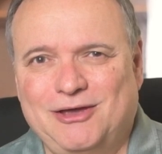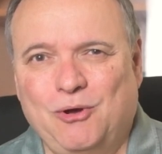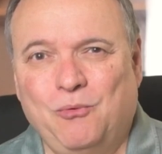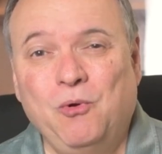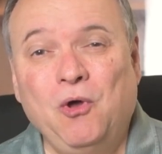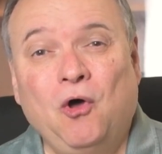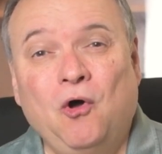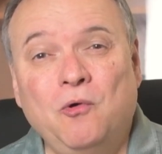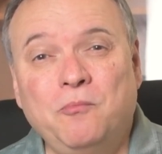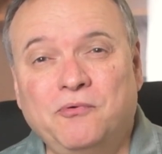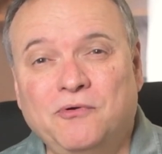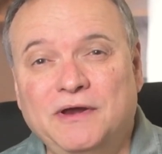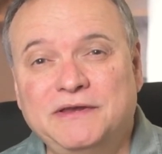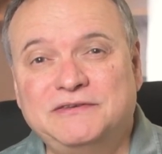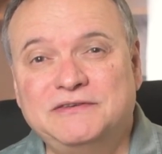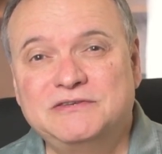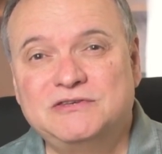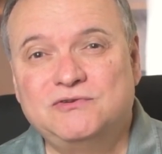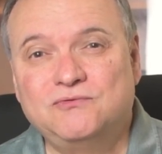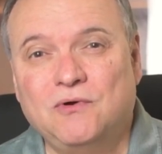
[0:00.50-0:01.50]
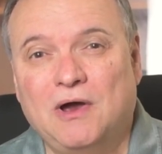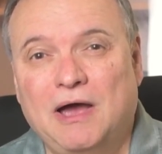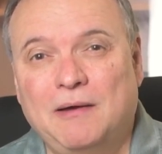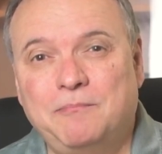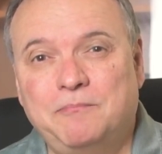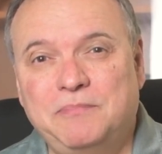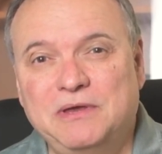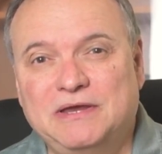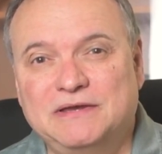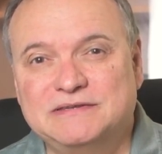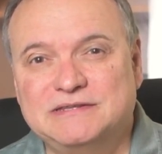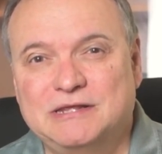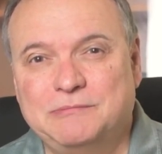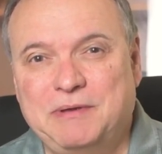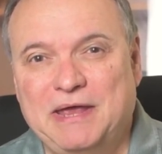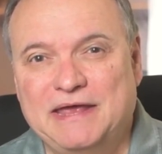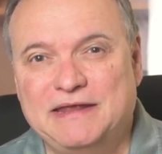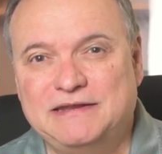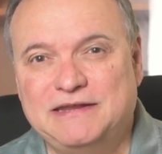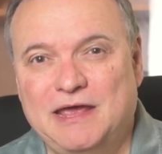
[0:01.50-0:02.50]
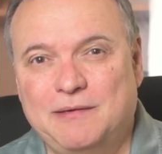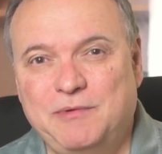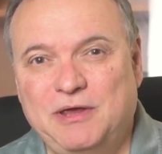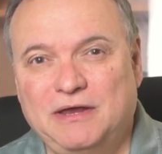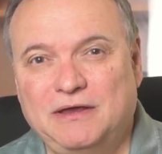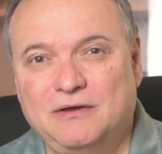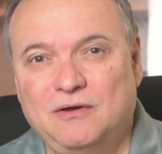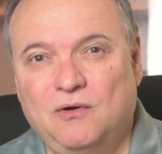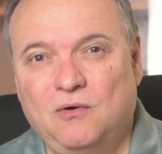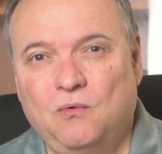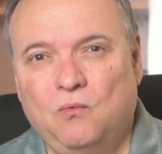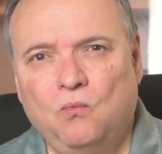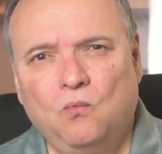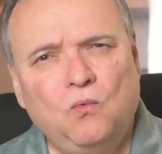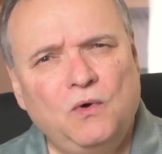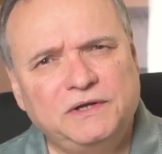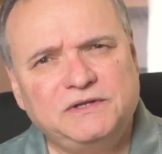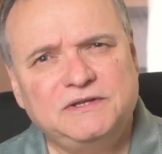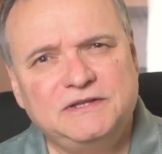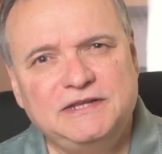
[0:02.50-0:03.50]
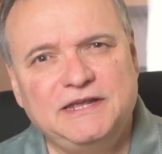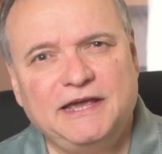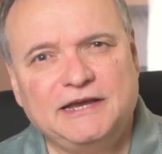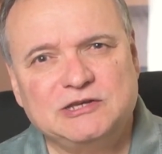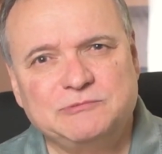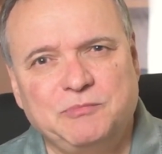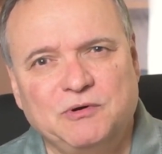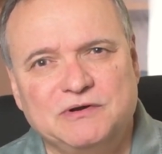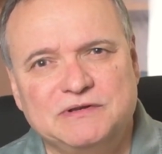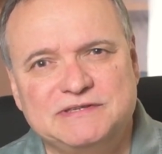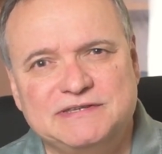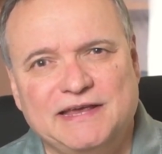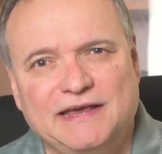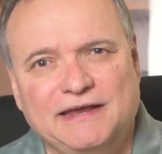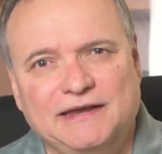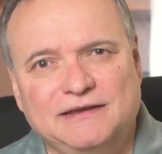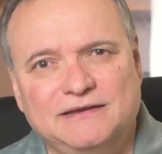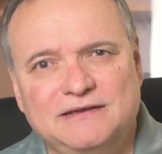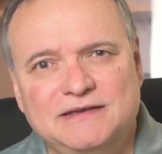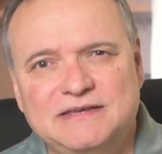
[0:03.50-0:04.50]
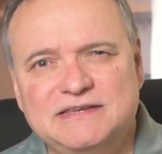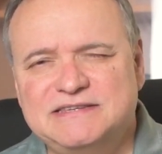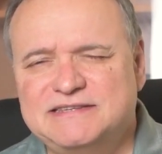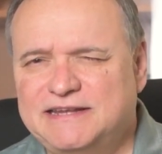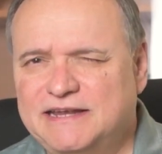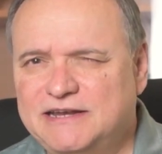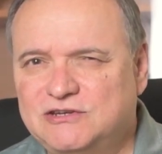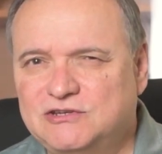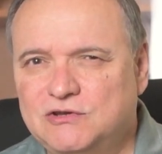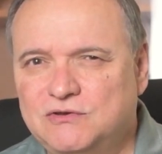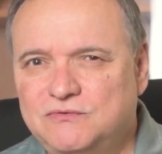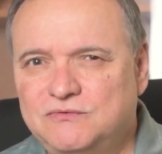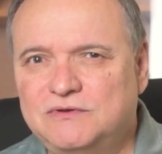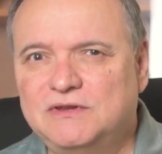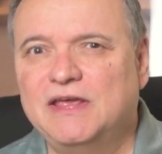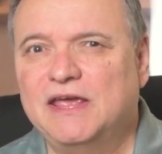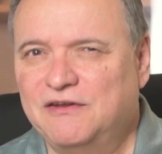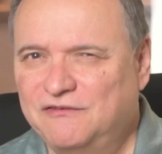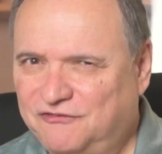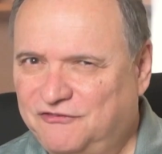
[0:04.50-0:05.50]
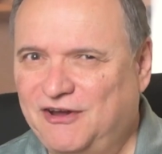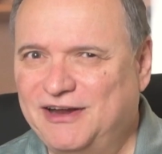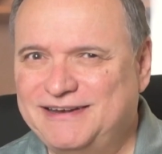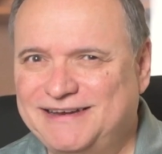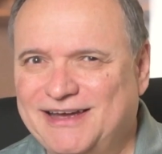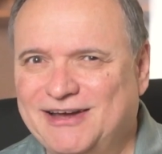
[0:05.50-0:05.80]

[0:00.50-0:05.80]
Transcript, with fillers: Will home prices drop because of the pandemic? What do the experts say? Stay tuned and find